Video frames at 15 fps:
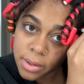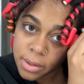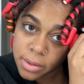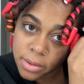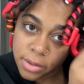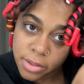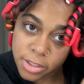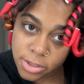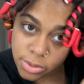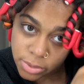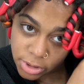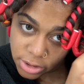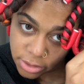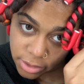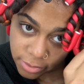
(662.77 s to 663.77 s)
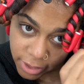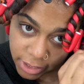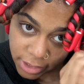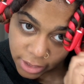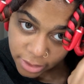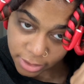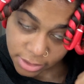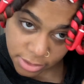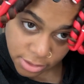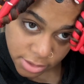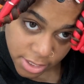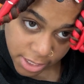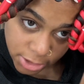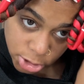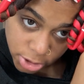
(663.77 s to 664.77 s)
Now this one right here is
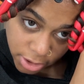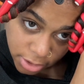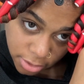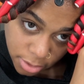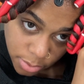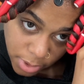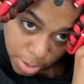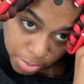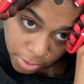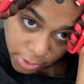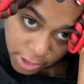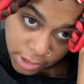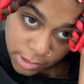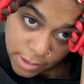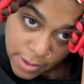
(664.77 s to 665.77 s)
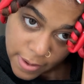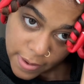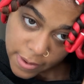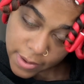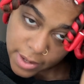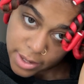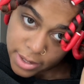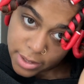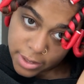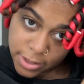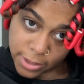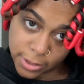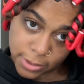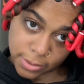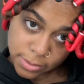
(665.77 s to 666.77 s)
not trying to cooperate.
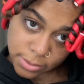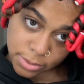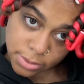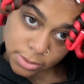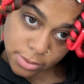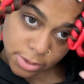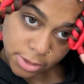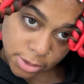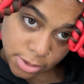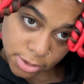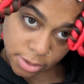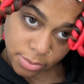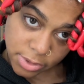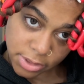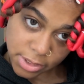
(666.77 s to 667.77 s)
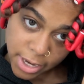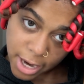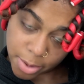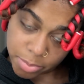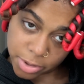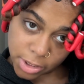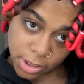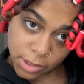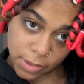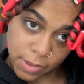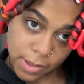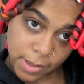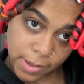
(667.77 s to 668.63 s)
So let's see what's happening.